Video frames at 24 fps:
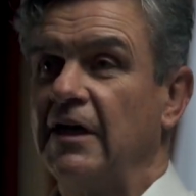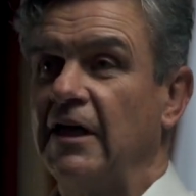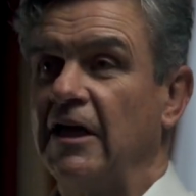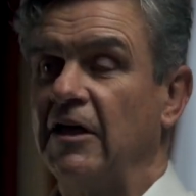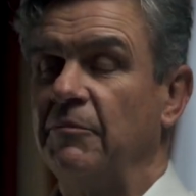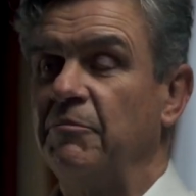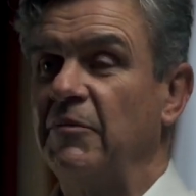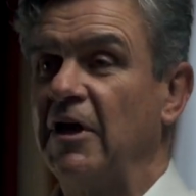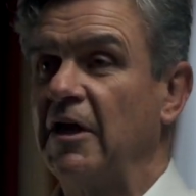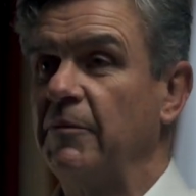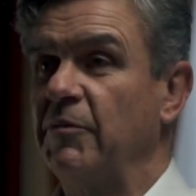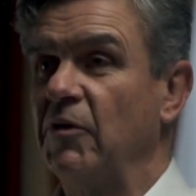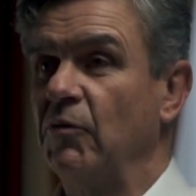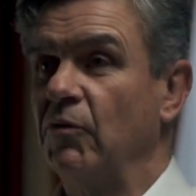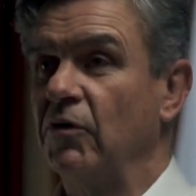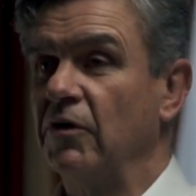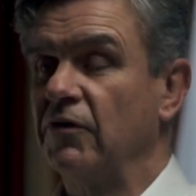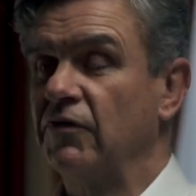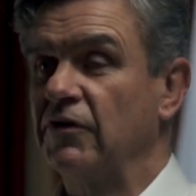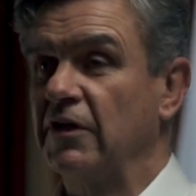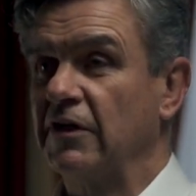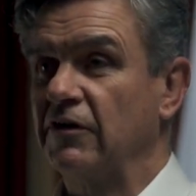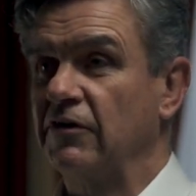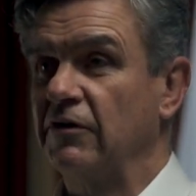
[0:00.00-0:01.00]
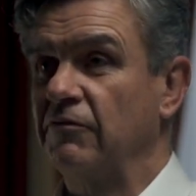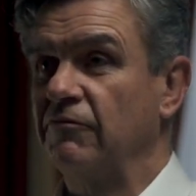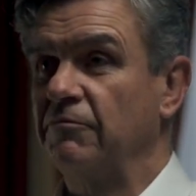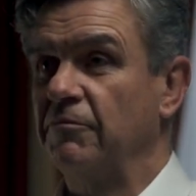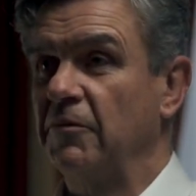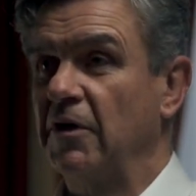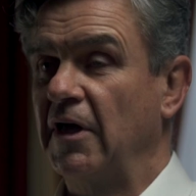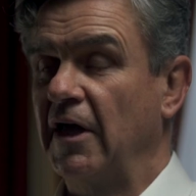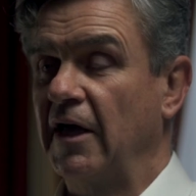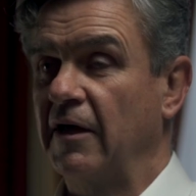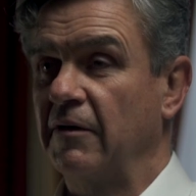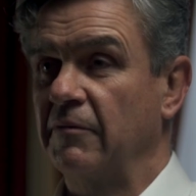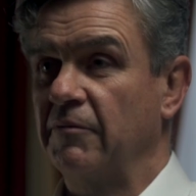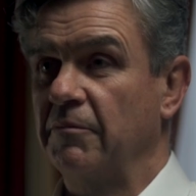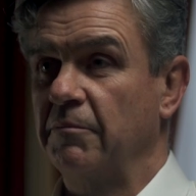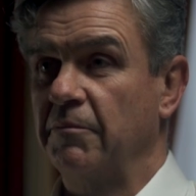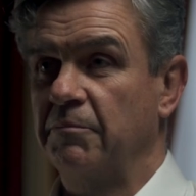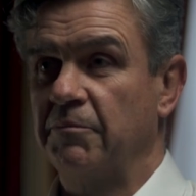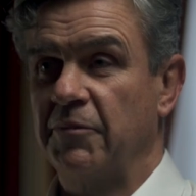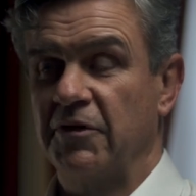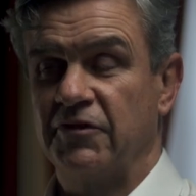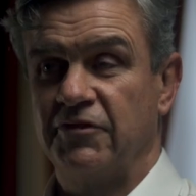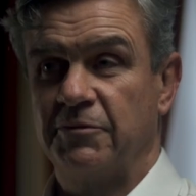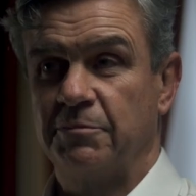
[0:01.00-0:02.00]
It may be one that
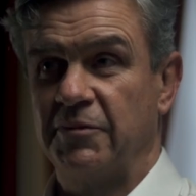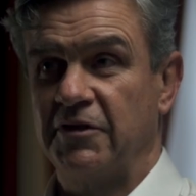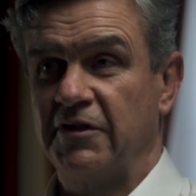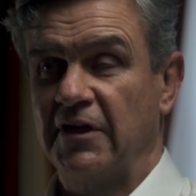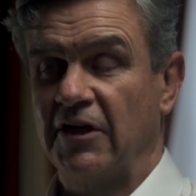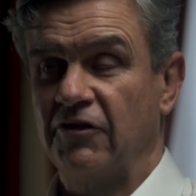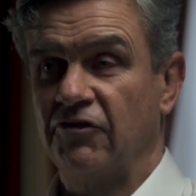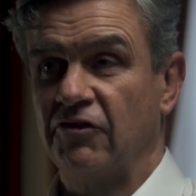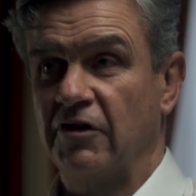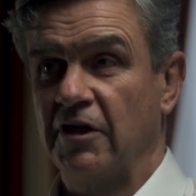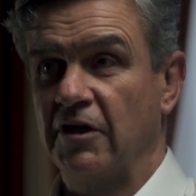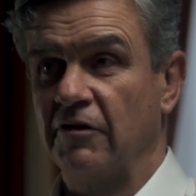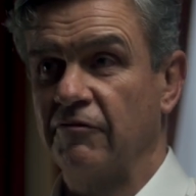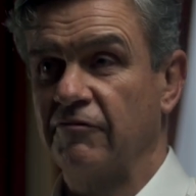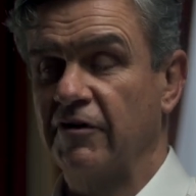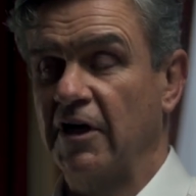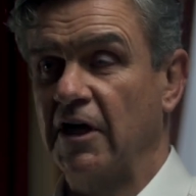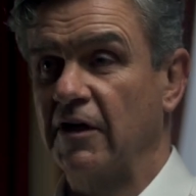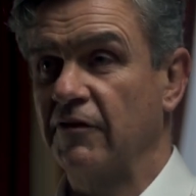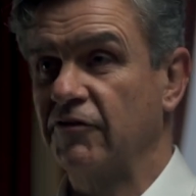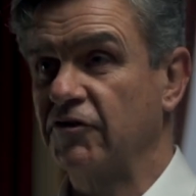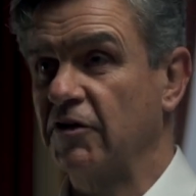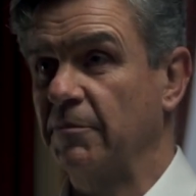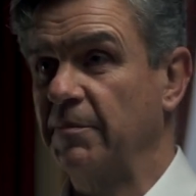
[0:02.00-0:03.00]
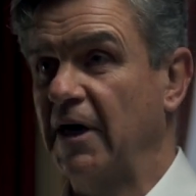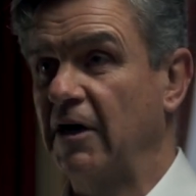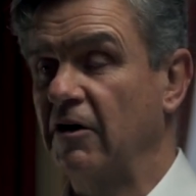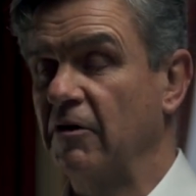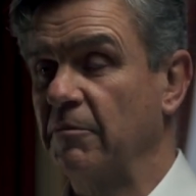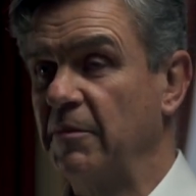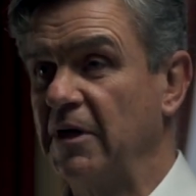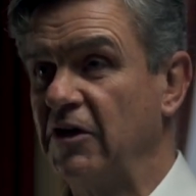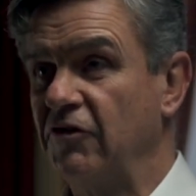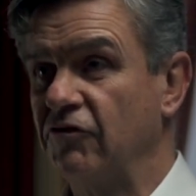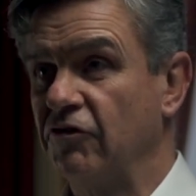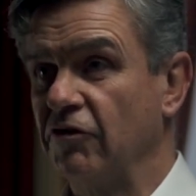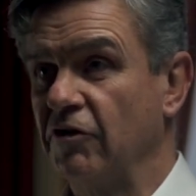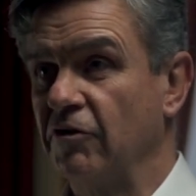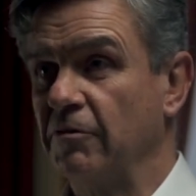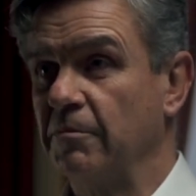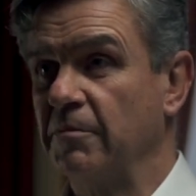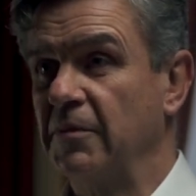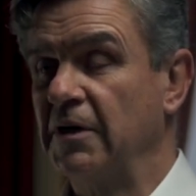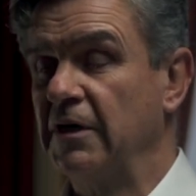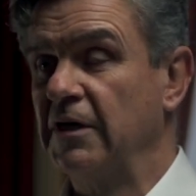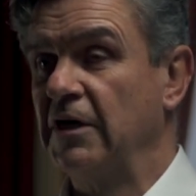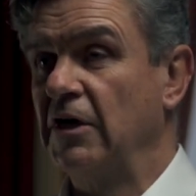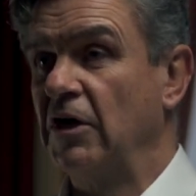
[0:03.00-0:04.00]
potentially involves the
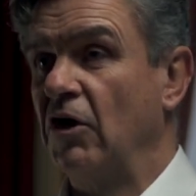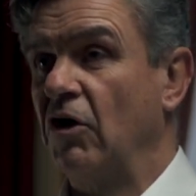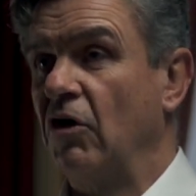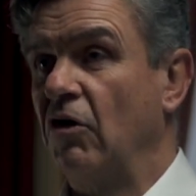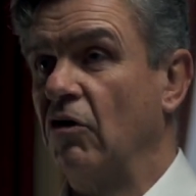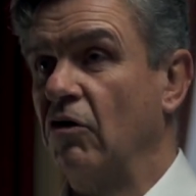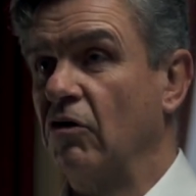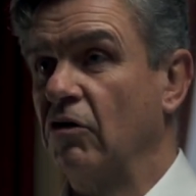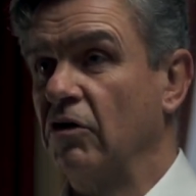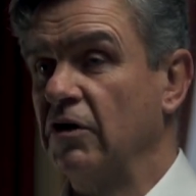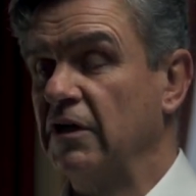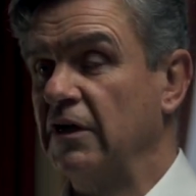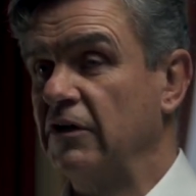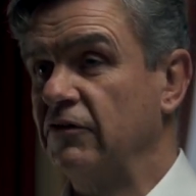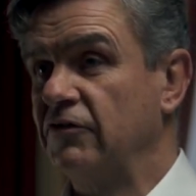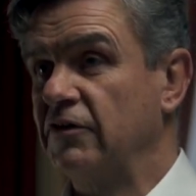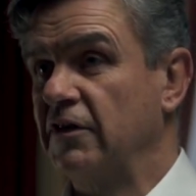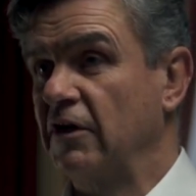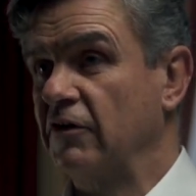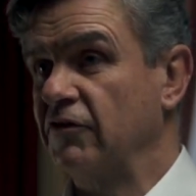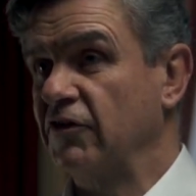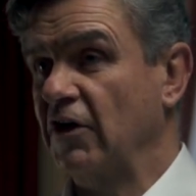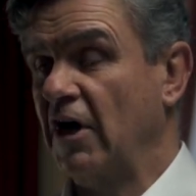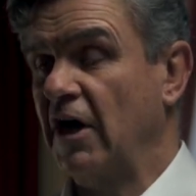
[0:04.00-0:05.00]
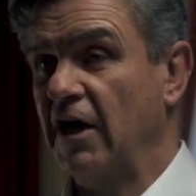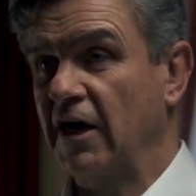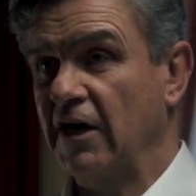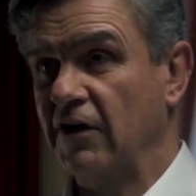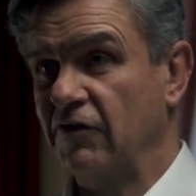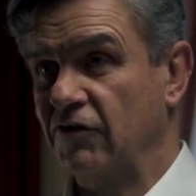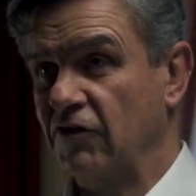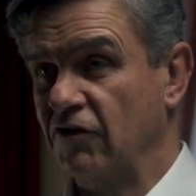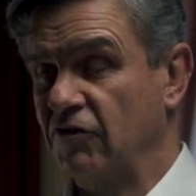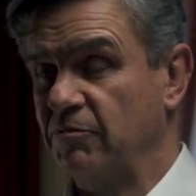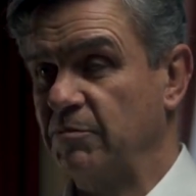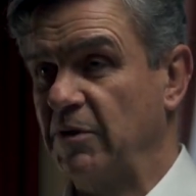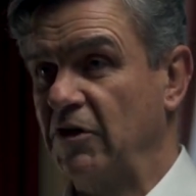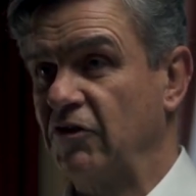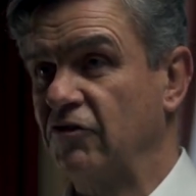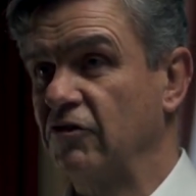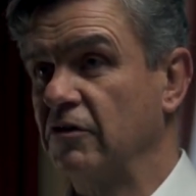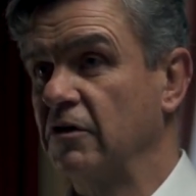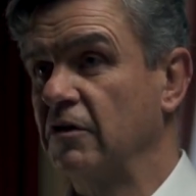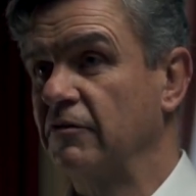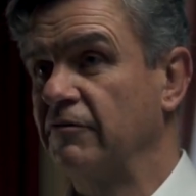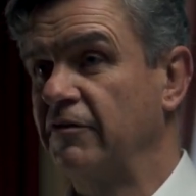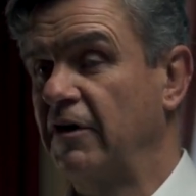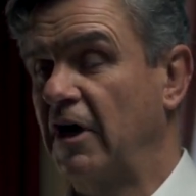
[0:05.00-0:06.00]
parametrium, or there's a high suspicion of